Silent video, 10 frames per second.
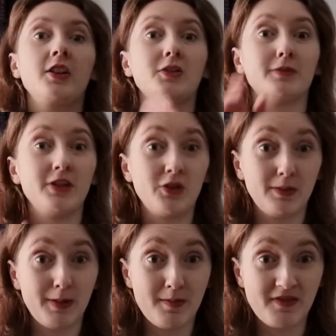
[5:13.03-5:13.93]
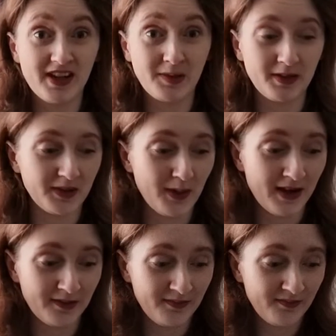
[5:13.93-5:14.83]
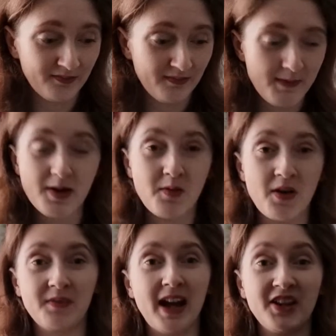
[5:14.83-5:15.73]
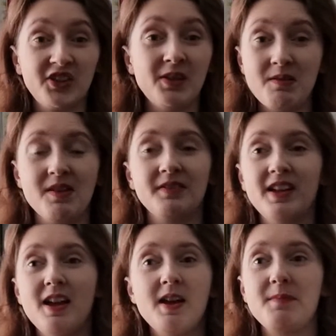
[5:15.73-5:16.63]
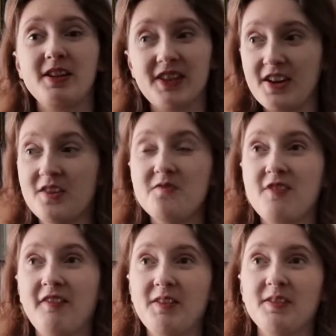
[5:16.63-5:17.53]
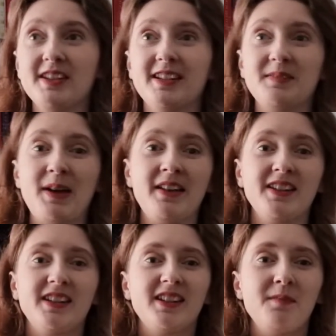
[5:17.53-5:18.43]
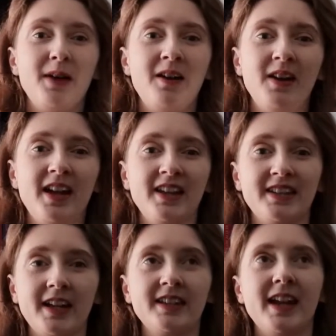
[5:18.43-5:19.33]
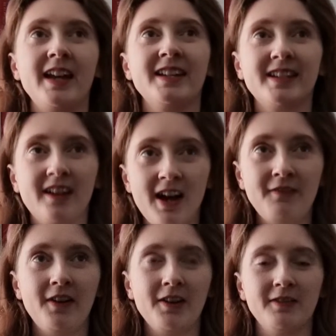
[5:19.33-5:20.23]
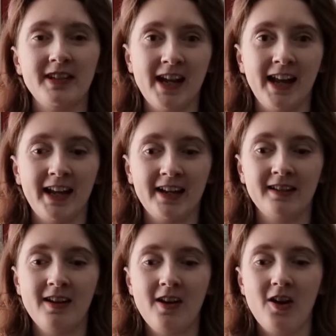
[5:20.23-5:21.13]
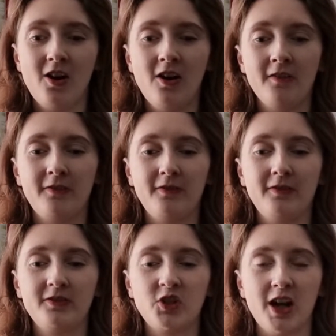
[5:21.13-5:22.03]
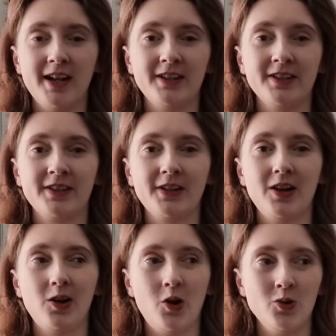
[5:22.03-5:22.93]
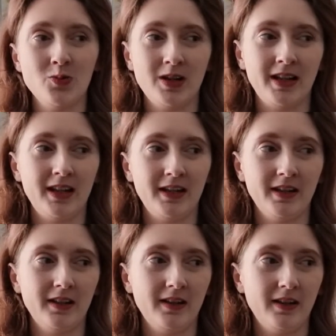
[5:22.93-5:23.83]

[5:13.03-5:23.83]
I shall read you the blurb of this one as well. Maybe I won't. Actually, no, I won't, because I know roughly what this is about. This is about, it's a sci-fi retelling of China's only